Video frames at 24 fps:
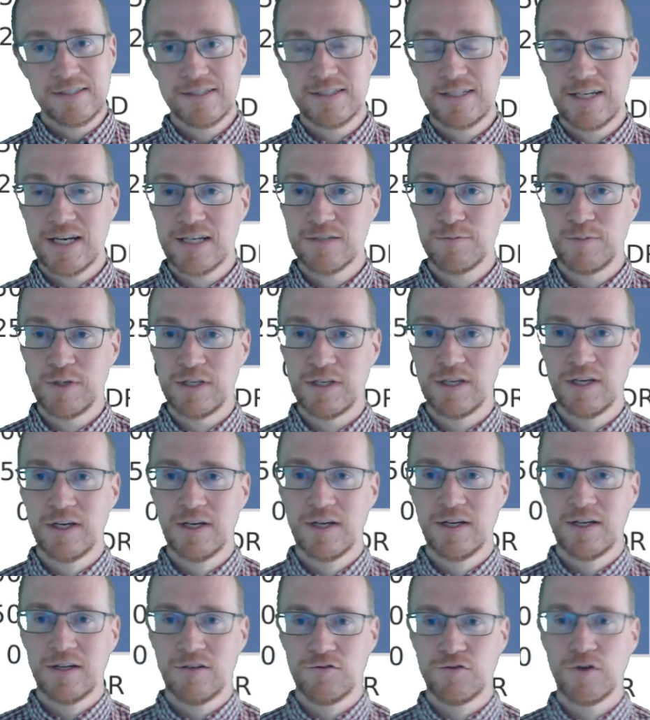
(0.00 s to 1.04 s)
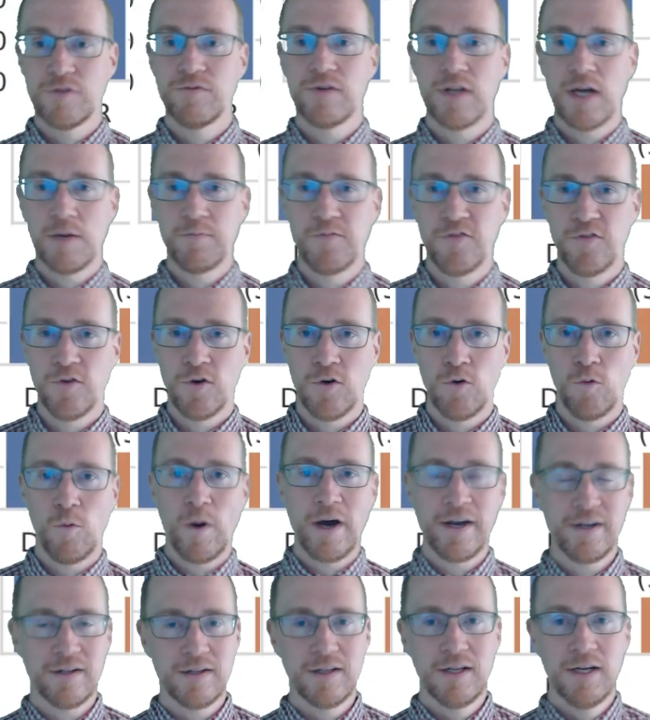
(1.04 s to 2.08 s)
has been driven up for a
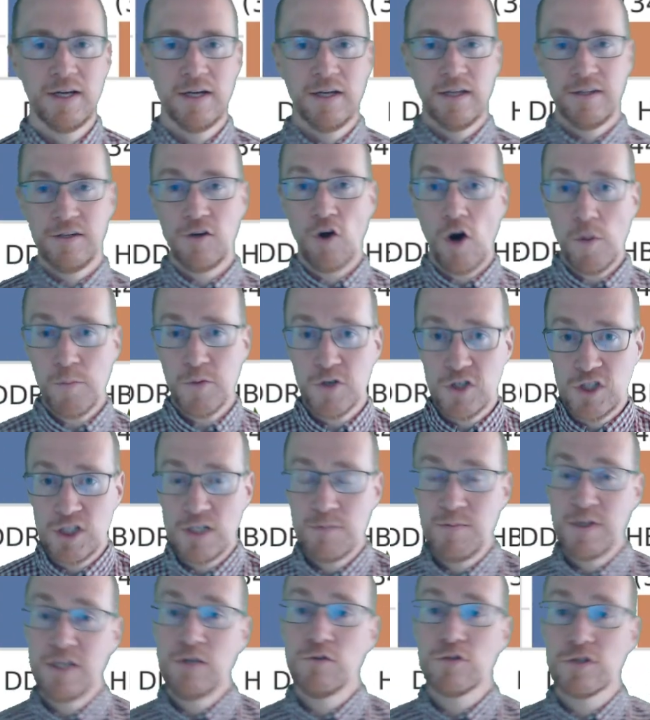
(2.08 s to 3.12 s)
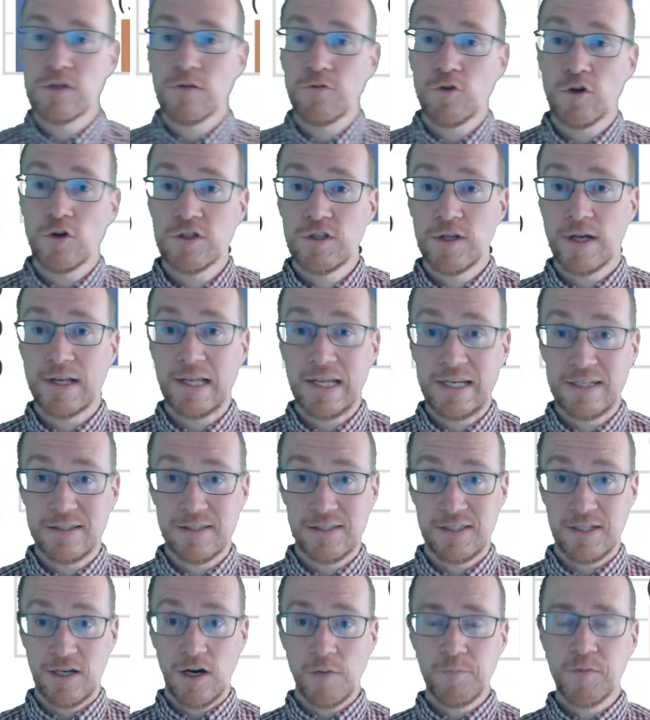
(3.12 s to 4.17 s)
while. The Hopper GPU is, of course, not
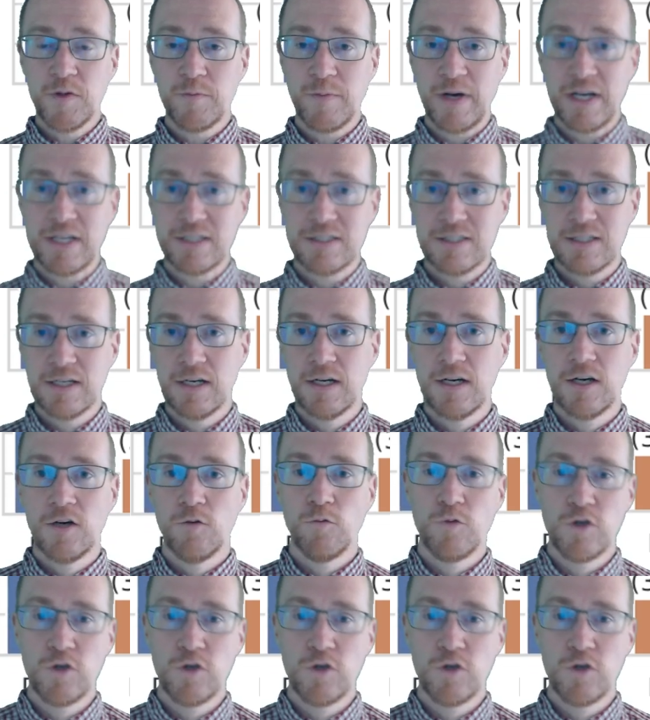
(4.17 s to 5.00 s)
latency optimized, which